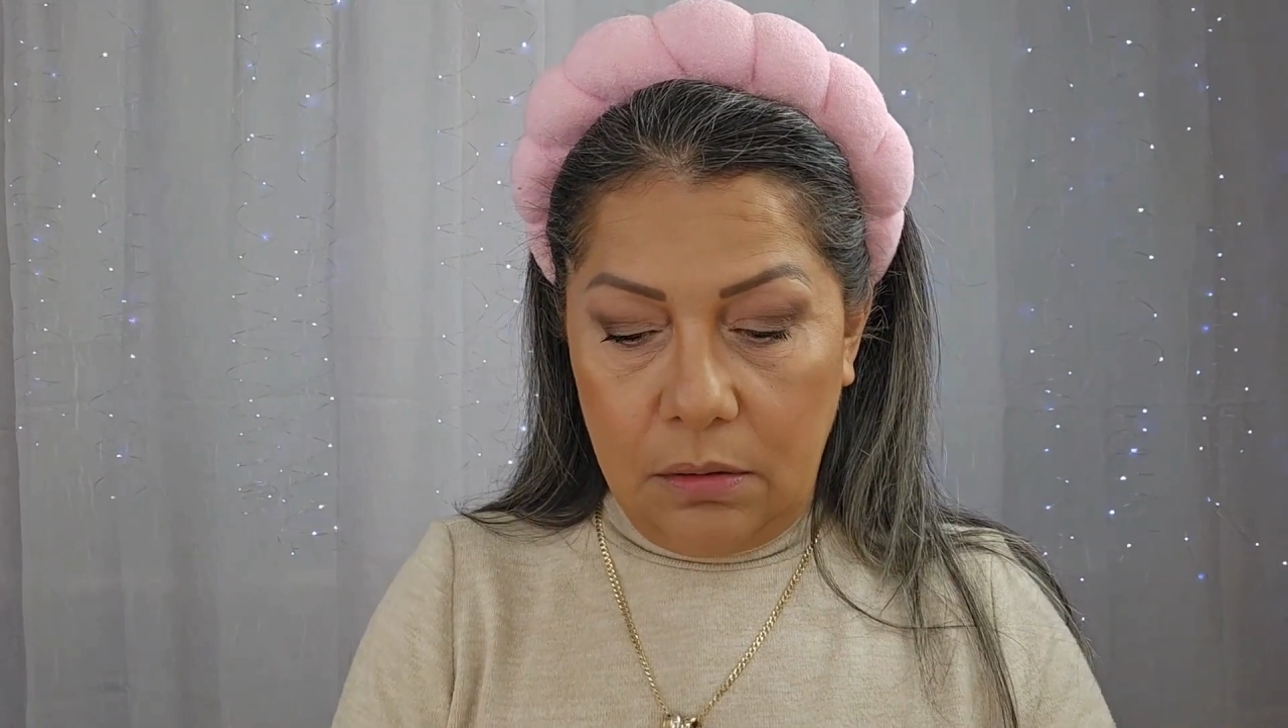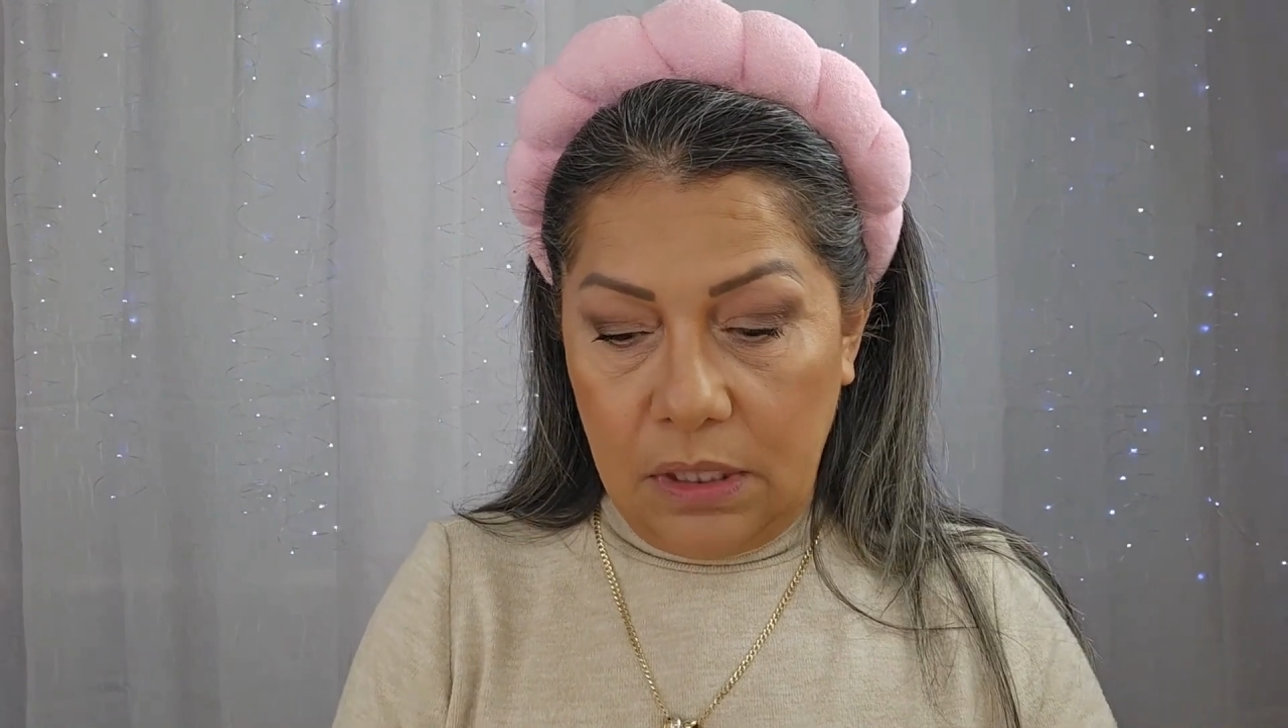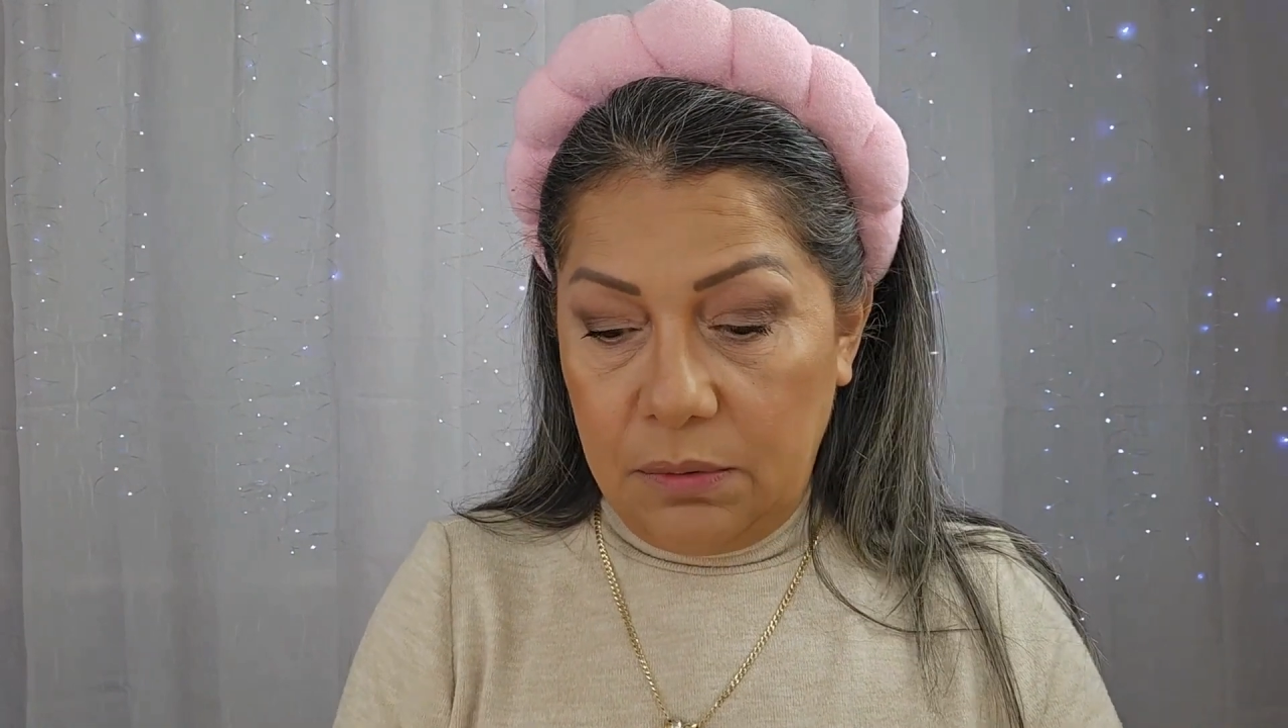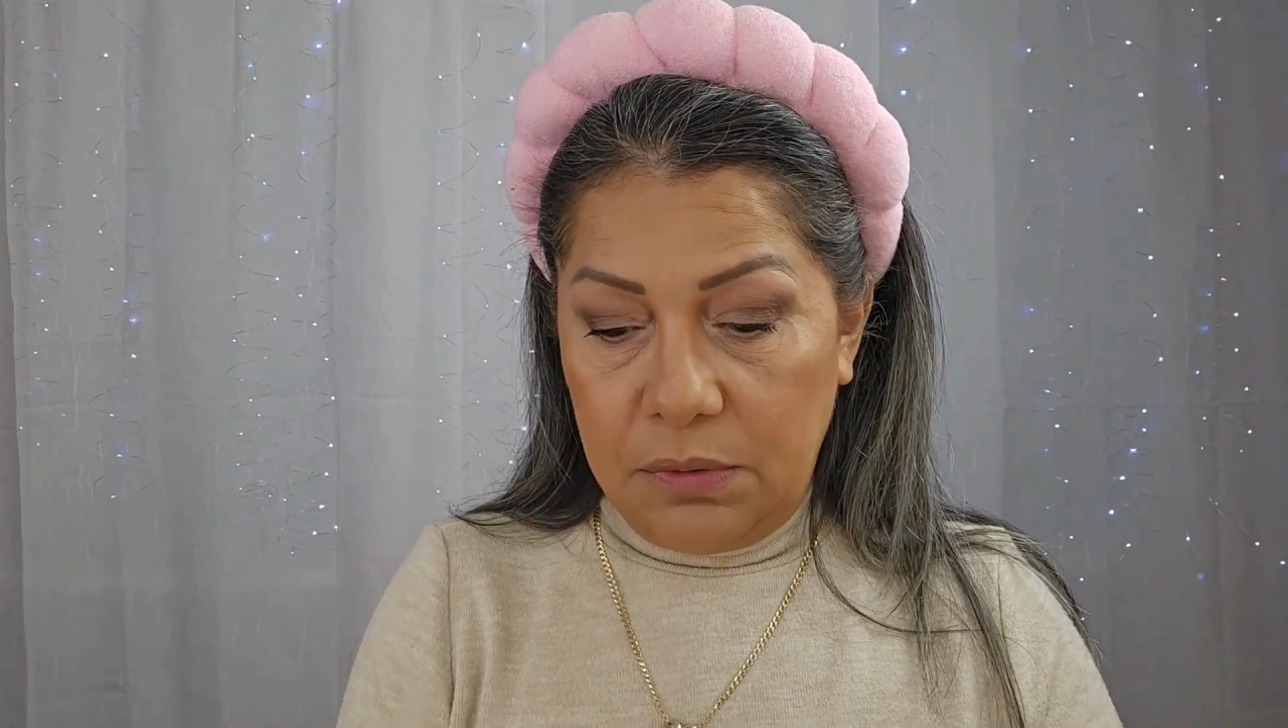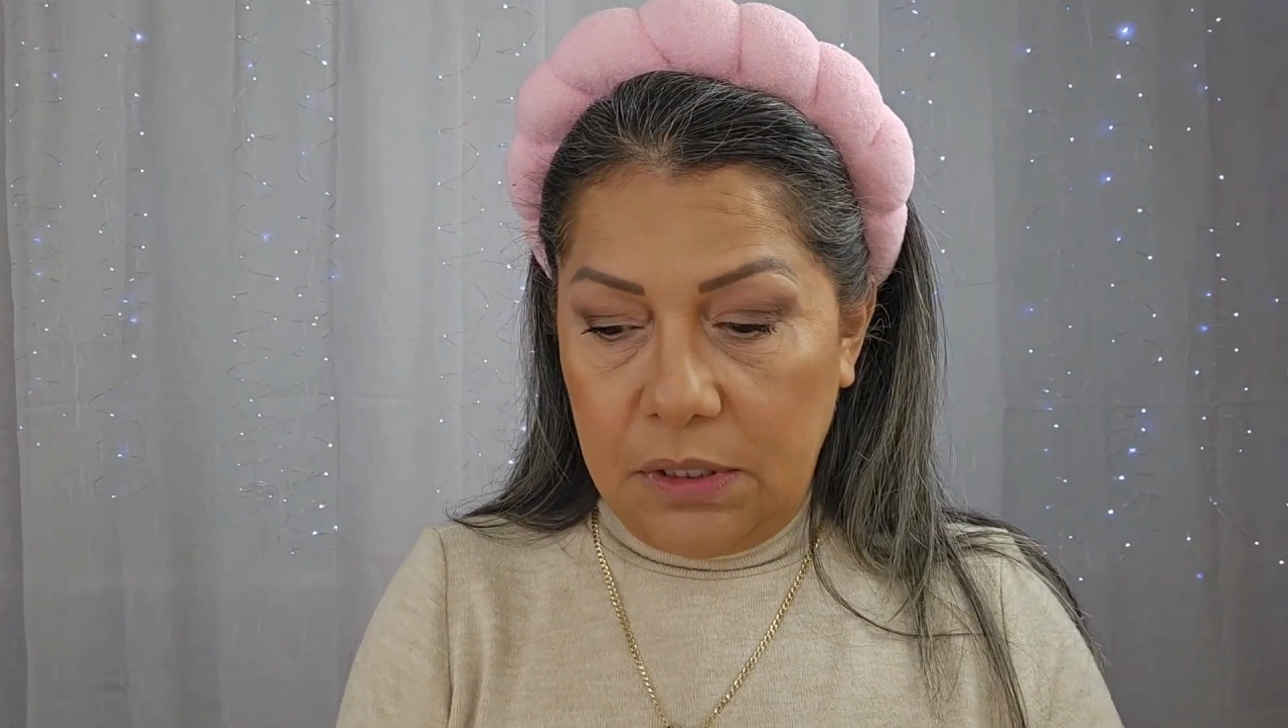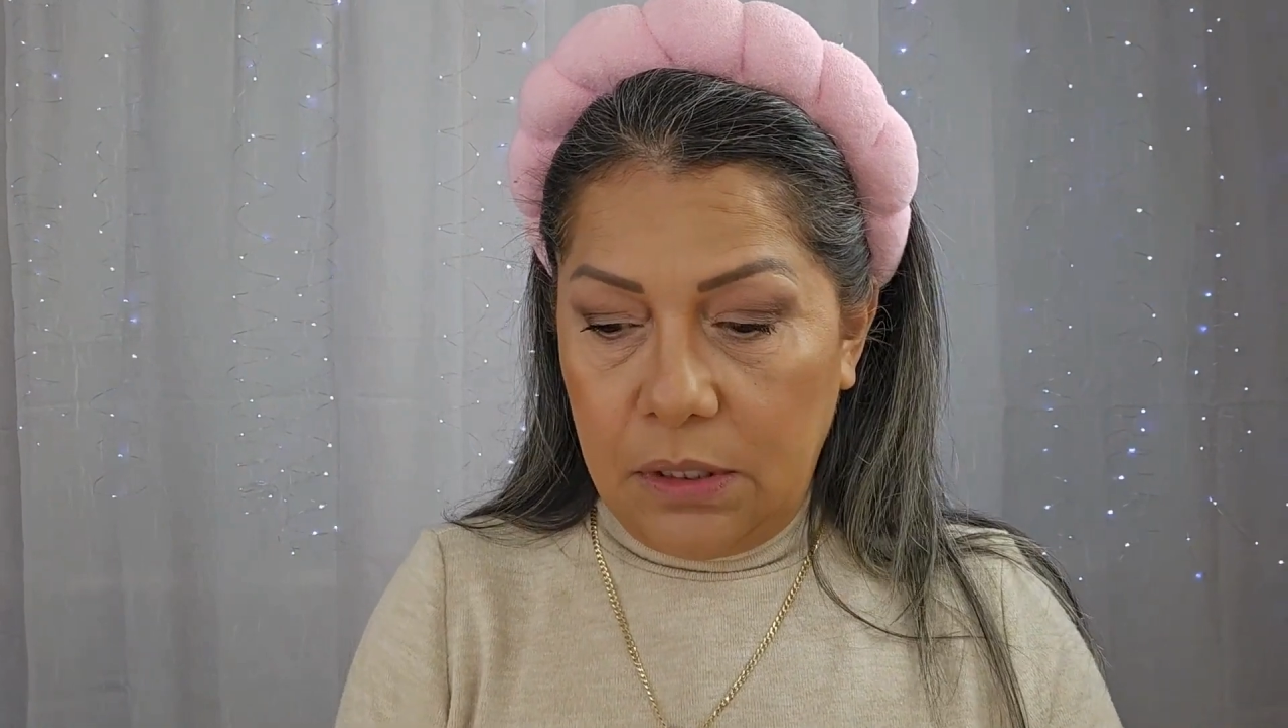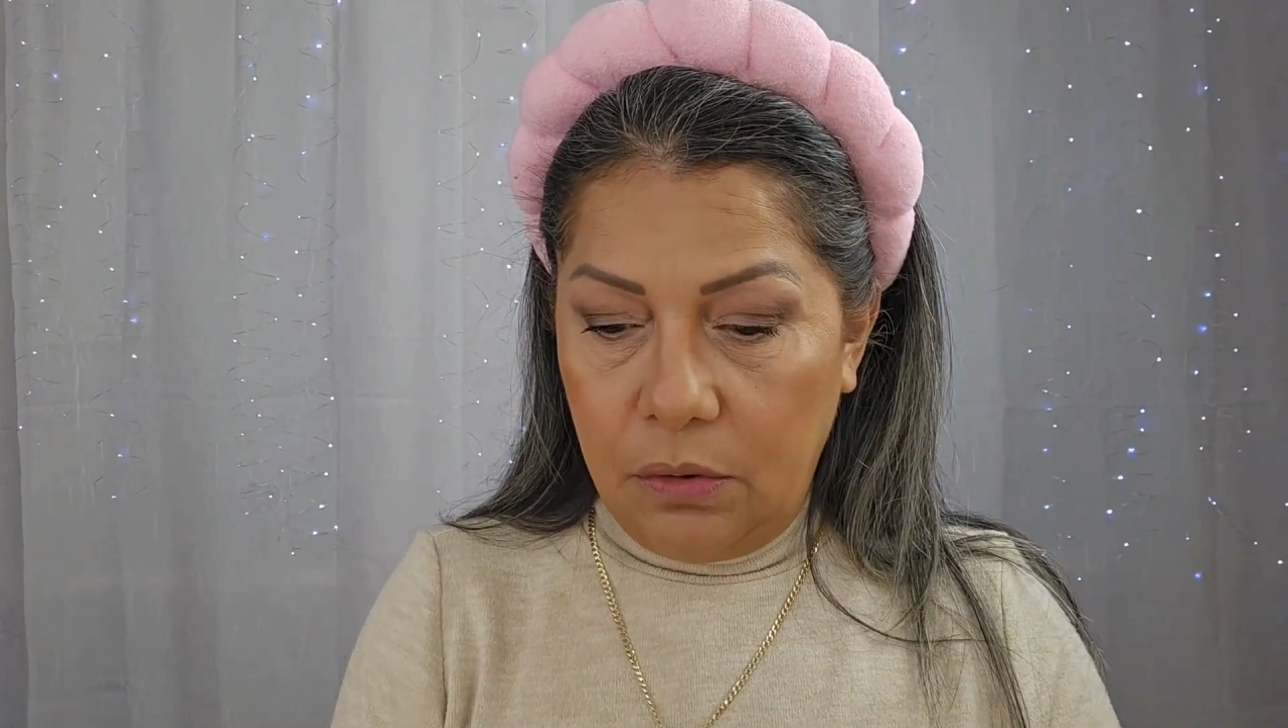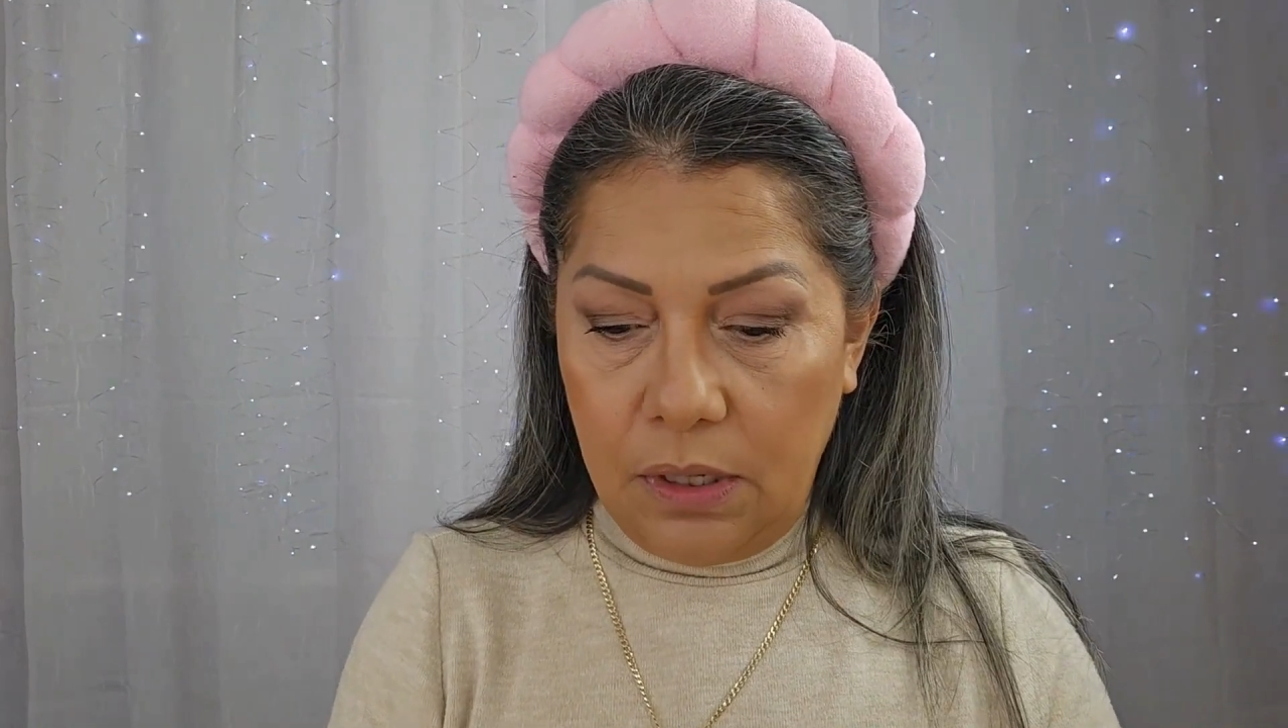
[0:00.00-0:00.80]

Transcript: lipstick or